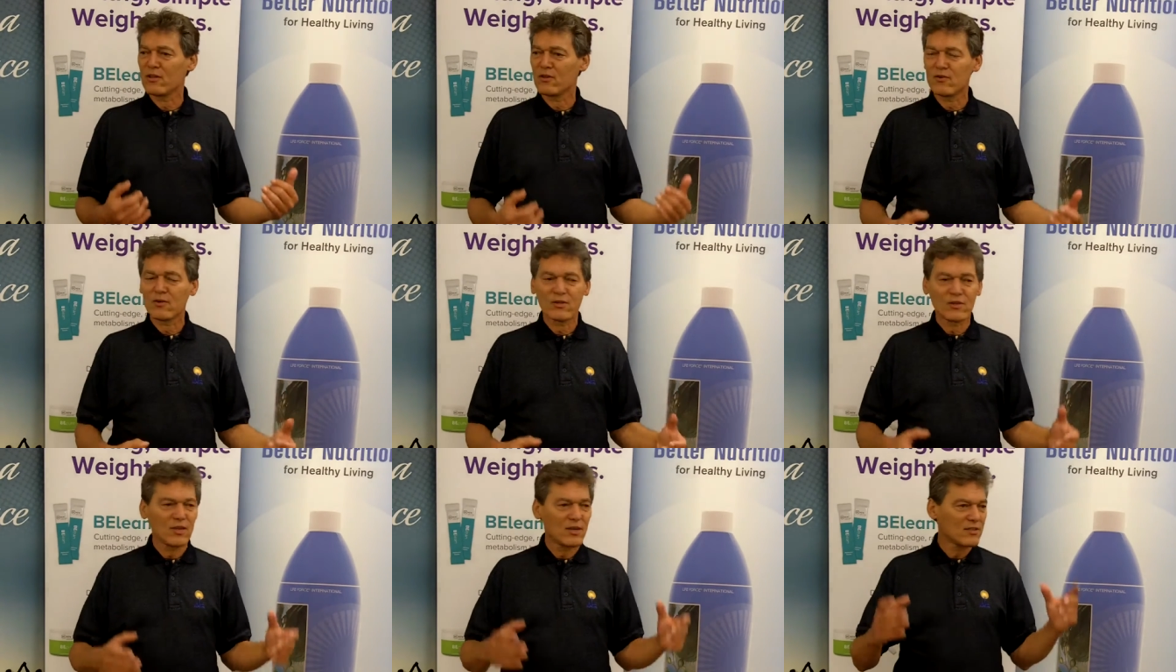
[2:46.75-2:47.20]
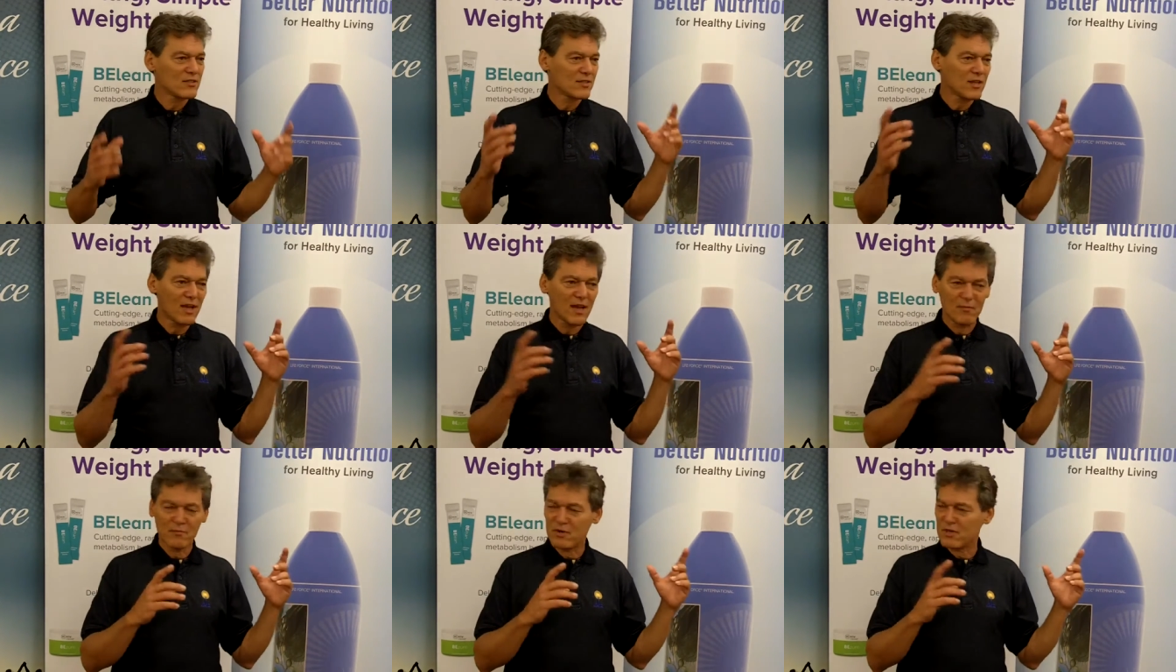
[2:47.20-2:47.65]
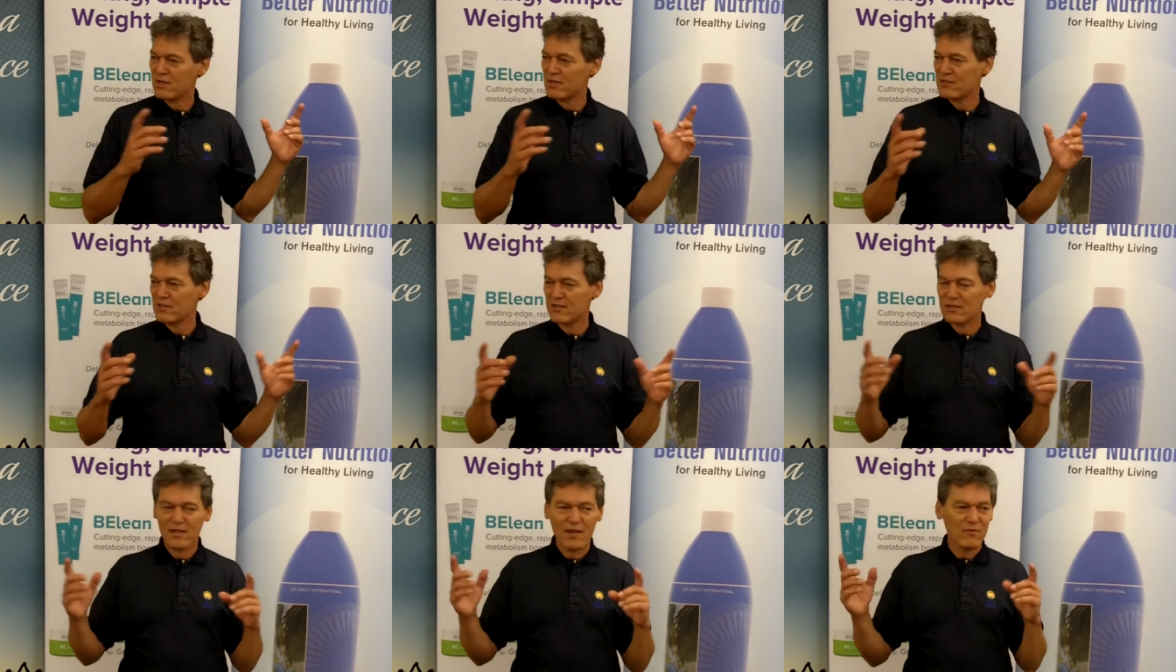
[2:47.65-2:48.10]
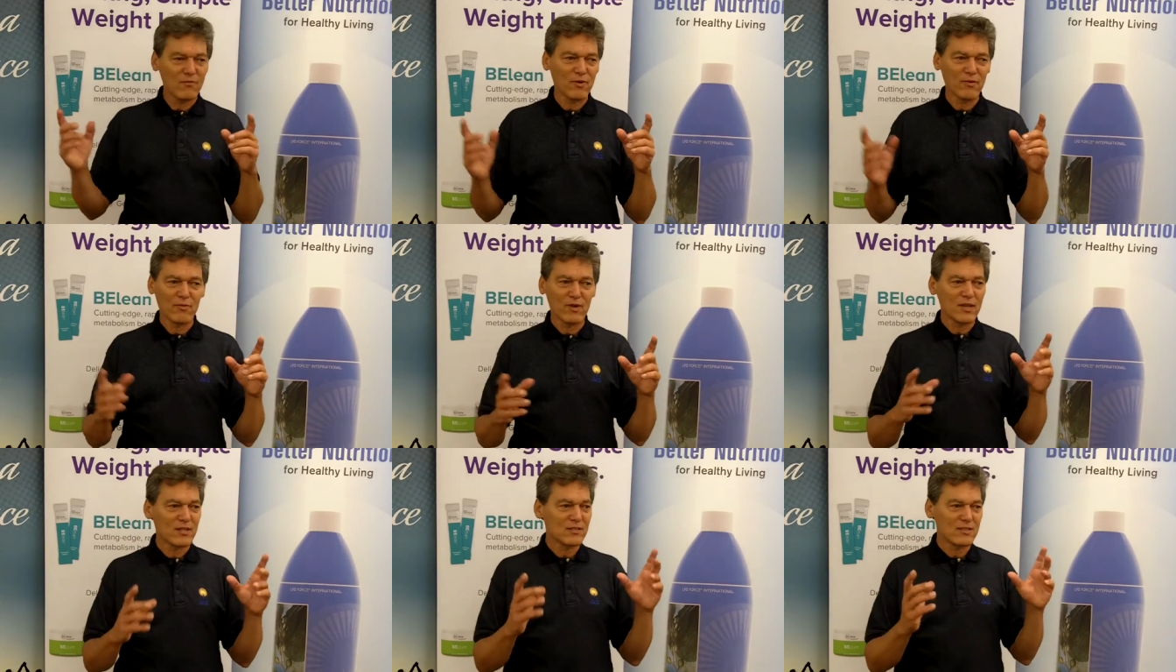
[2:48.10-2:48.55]
look there's cameras and
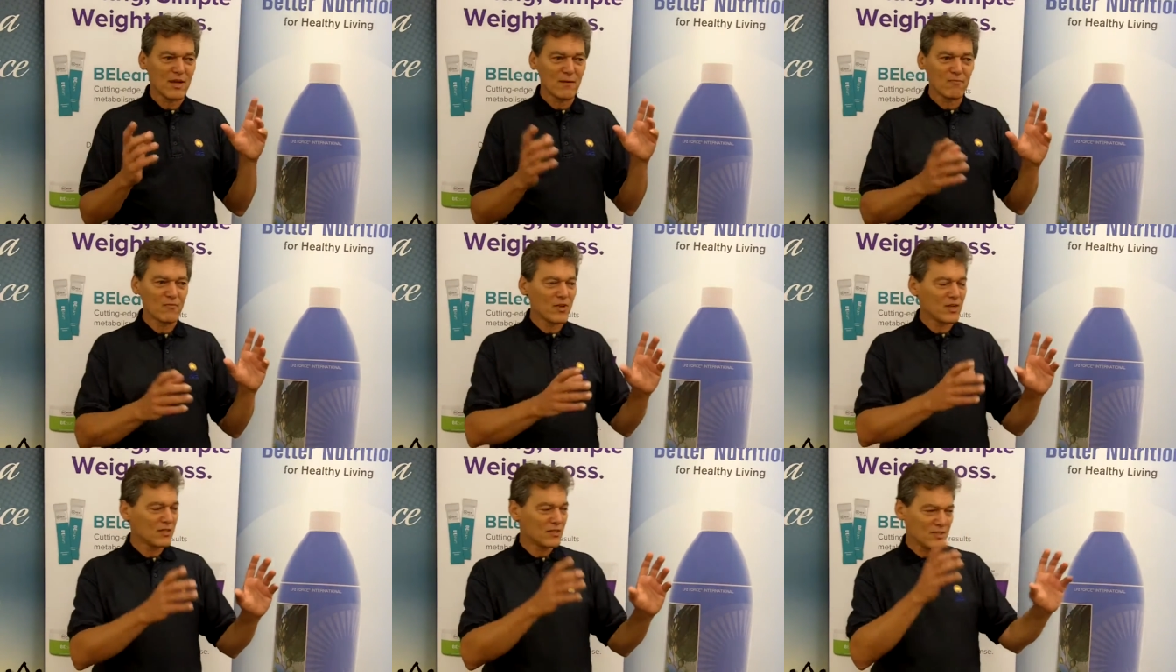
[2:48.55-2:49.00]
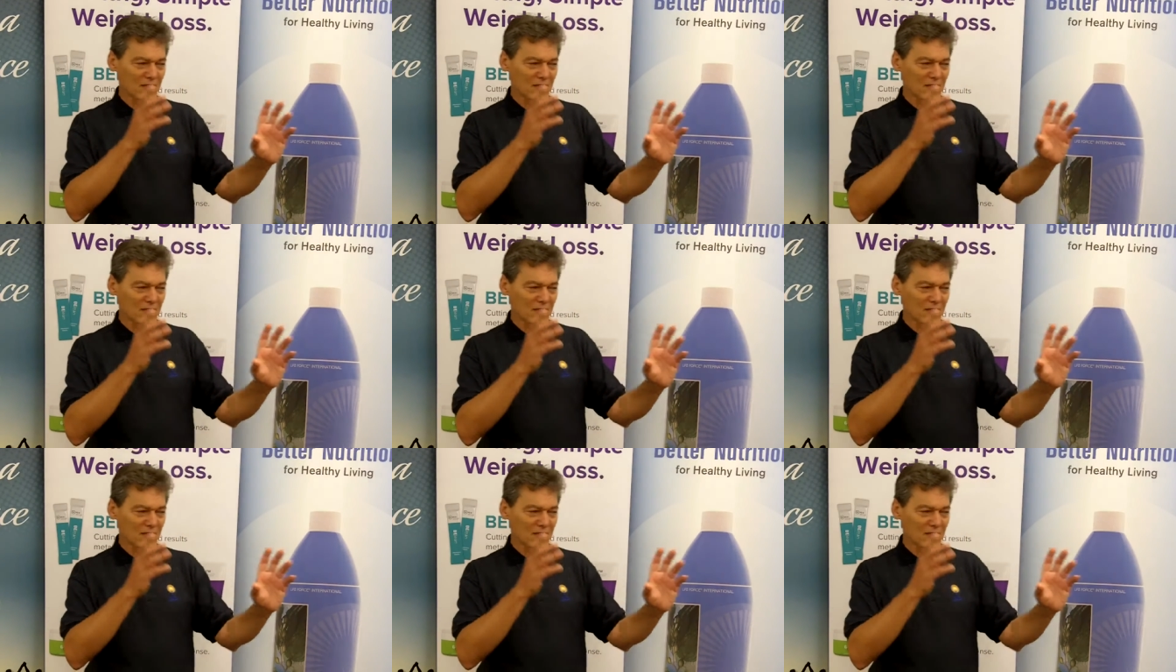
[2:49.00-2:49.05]
everywhere somewhere